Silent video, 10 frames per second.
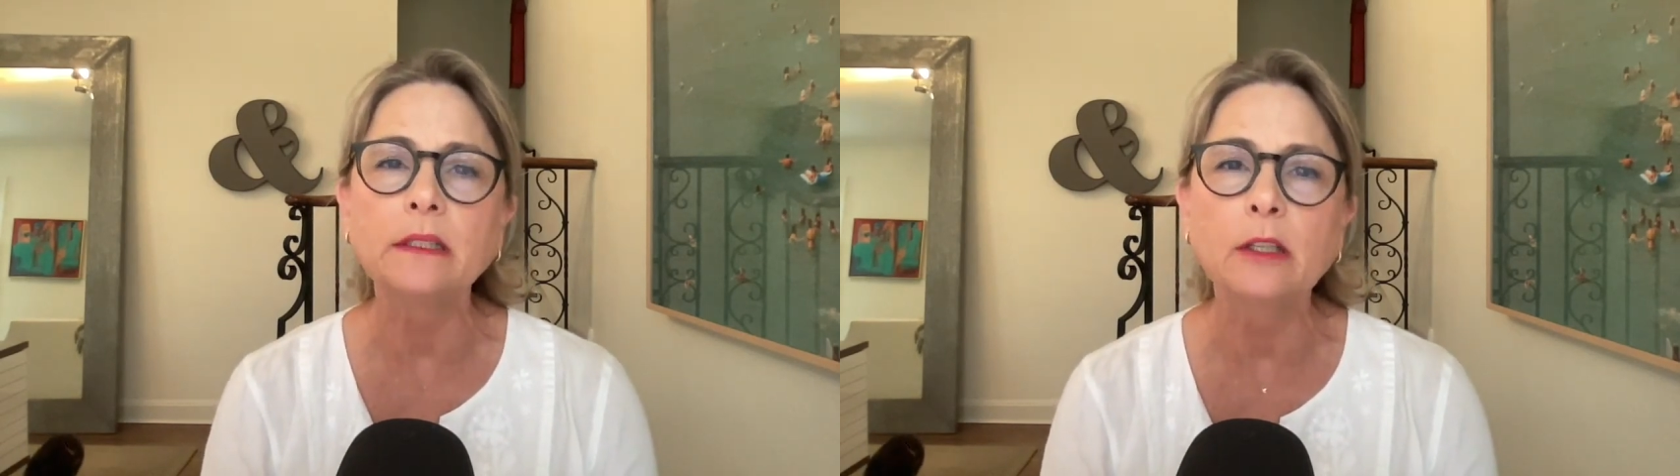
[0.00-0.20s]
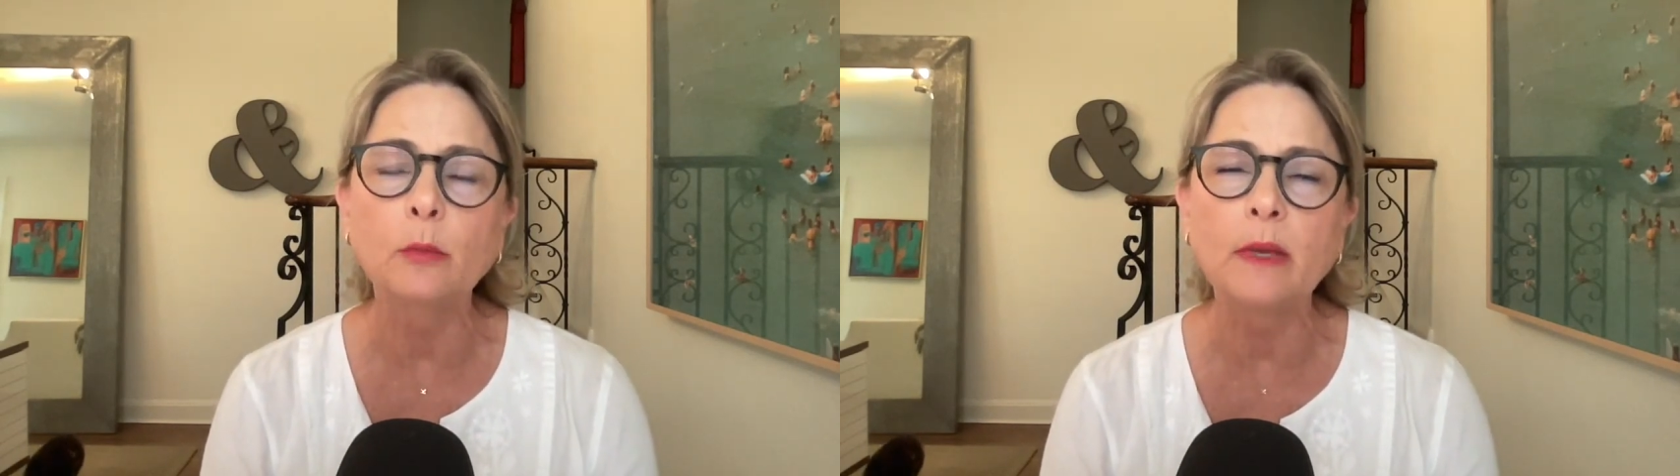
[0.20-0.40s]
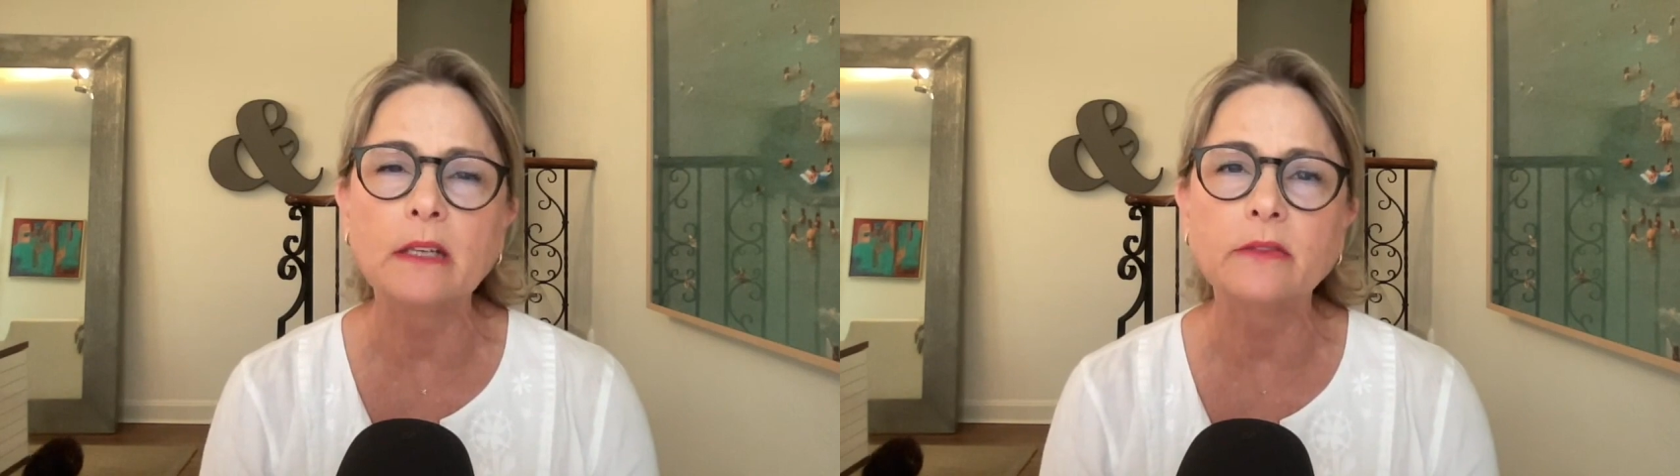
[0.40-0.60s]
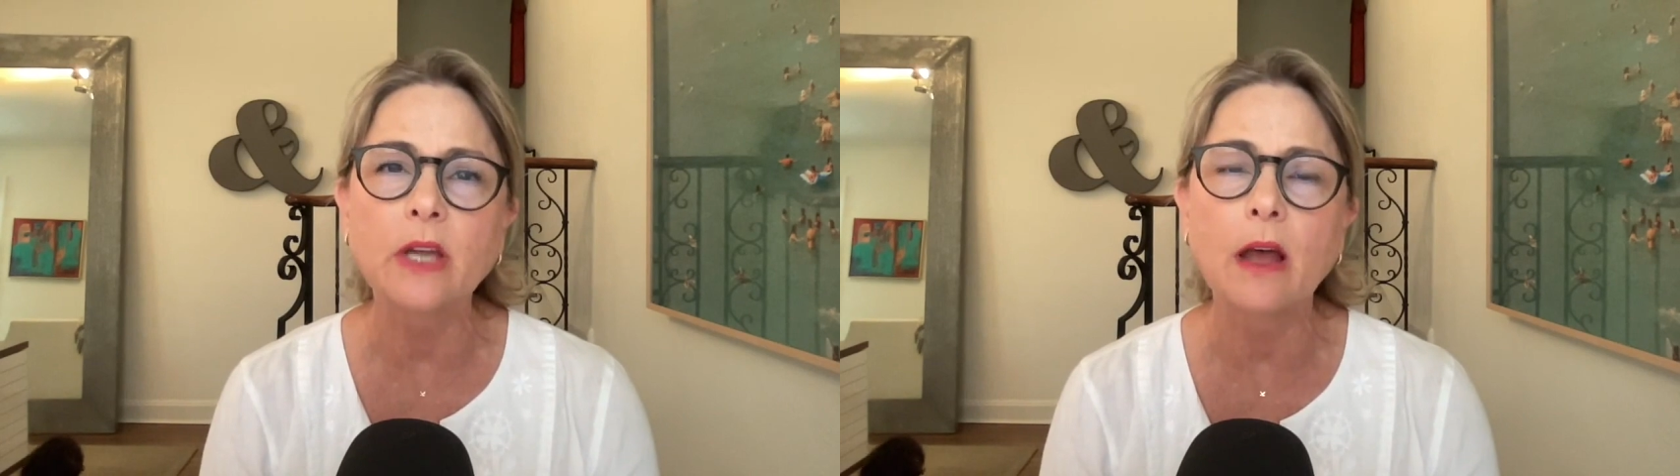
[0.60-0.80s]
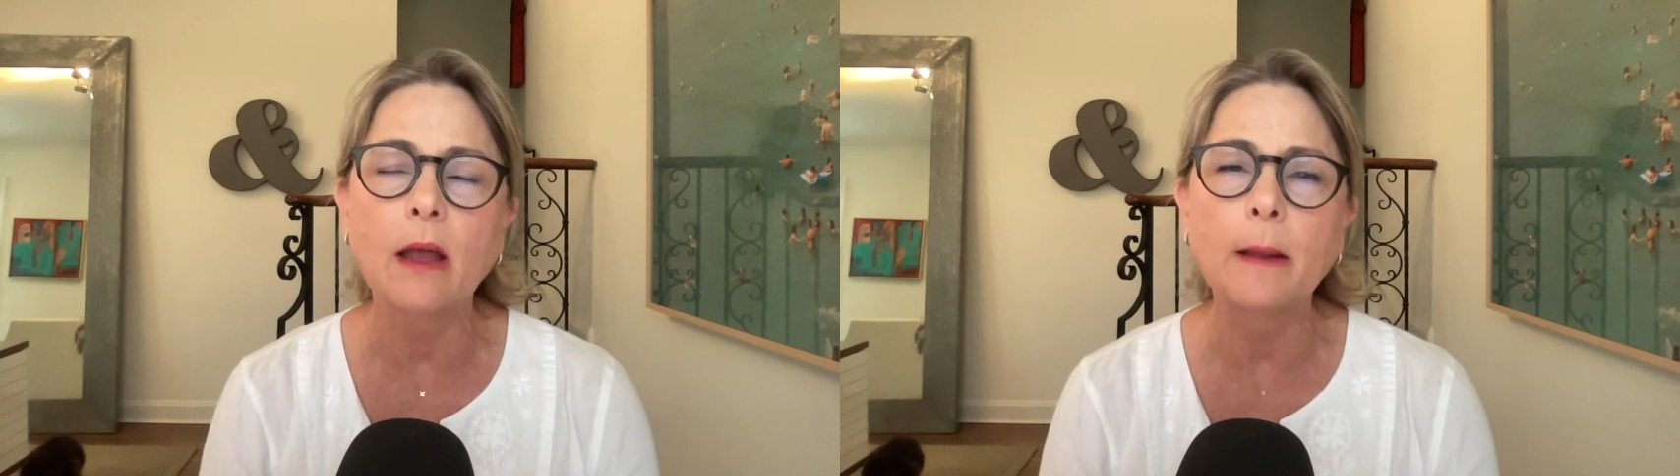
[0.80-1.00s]
a little bit of
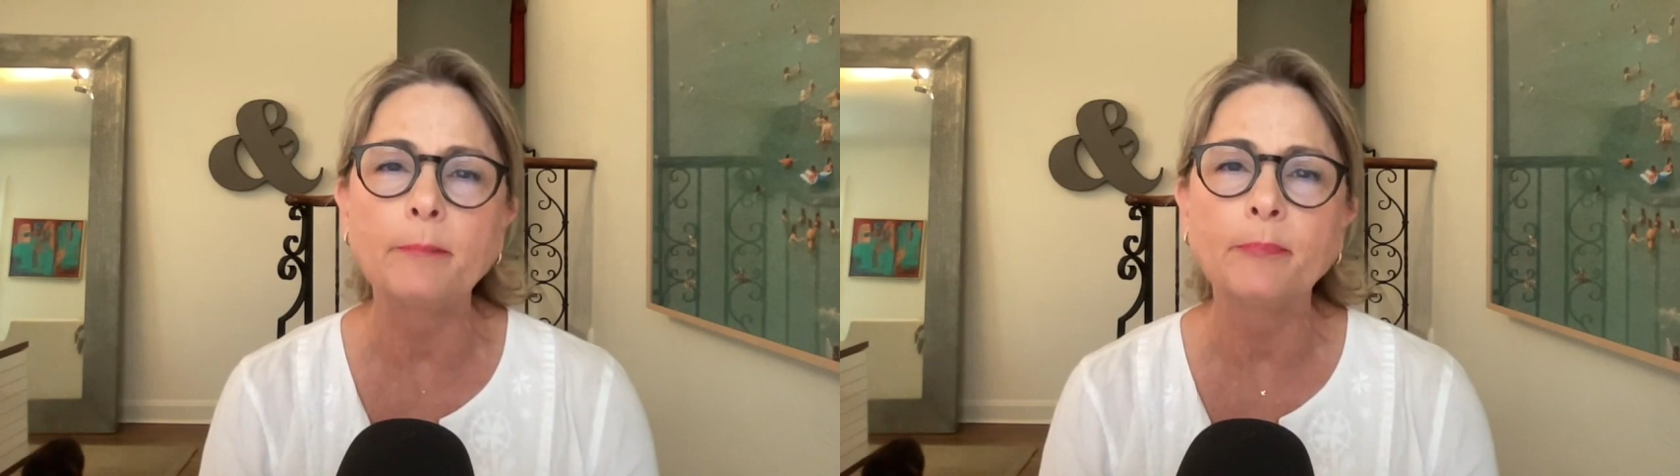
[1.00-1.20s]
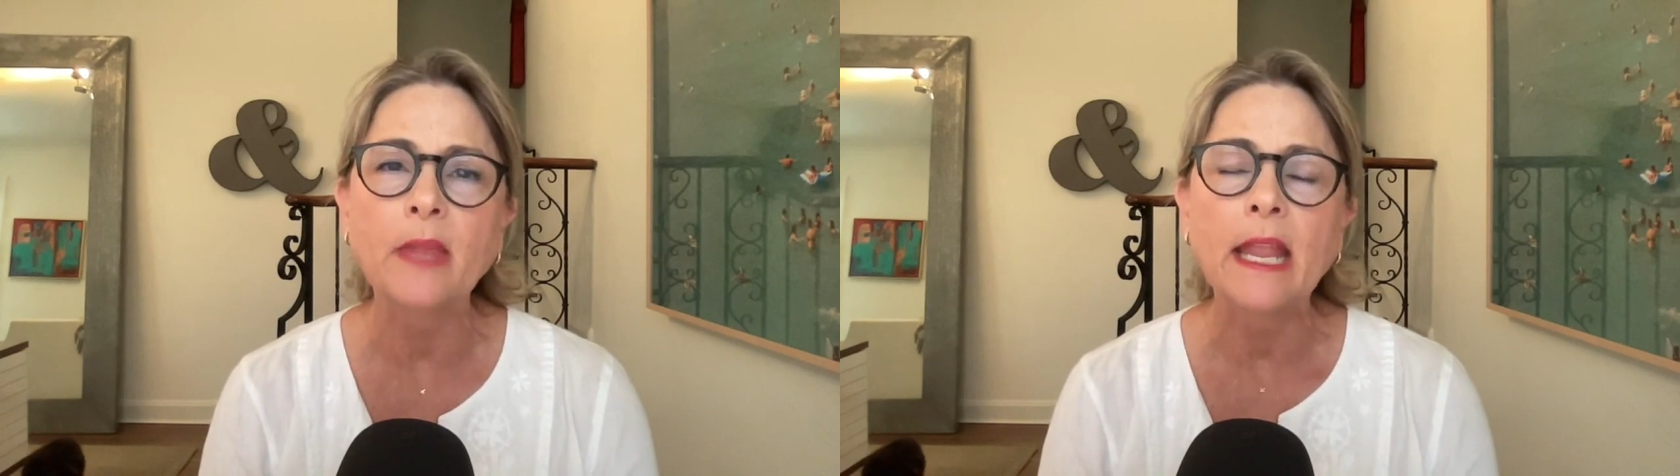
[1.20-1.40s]
time